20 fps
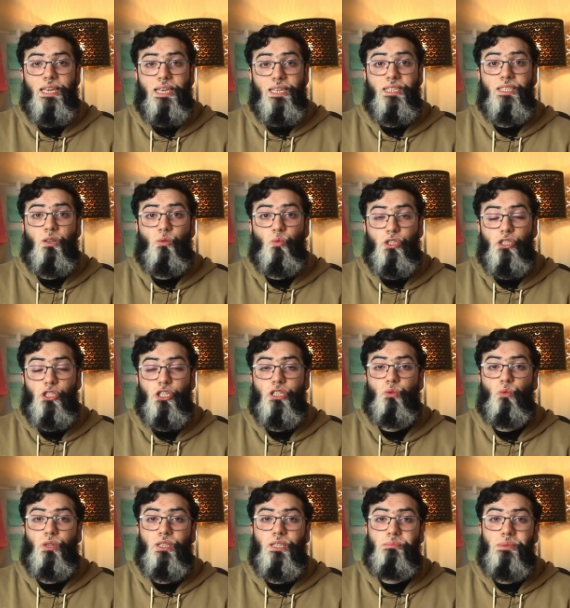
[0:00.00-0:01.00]
Isa would
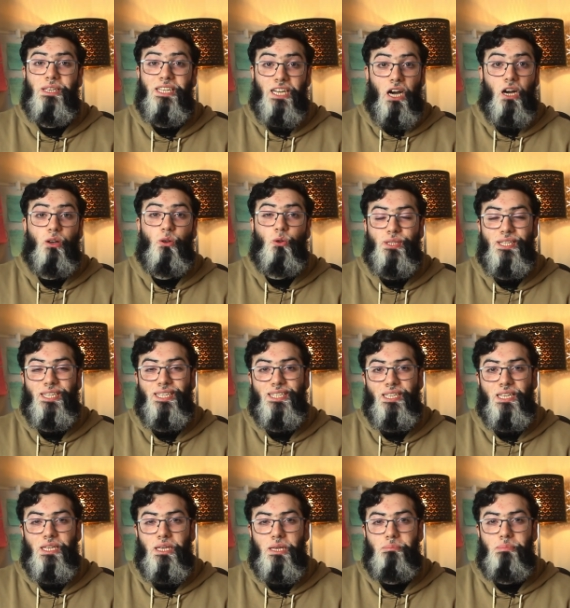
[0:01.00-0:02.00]
just want to be cuddled to
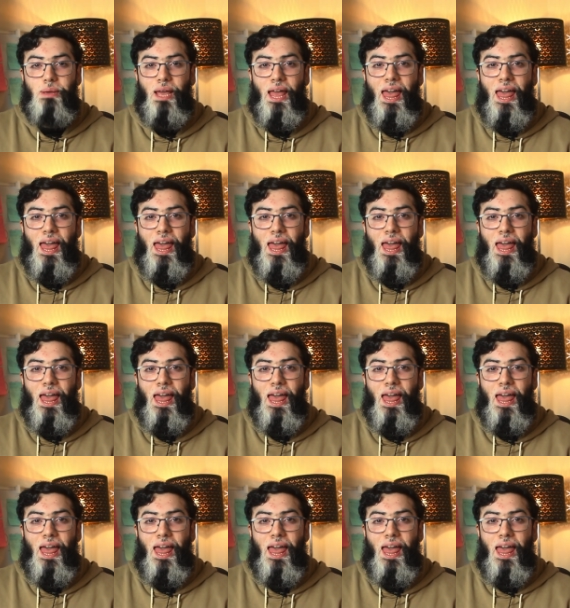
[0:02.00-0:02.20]
sleep,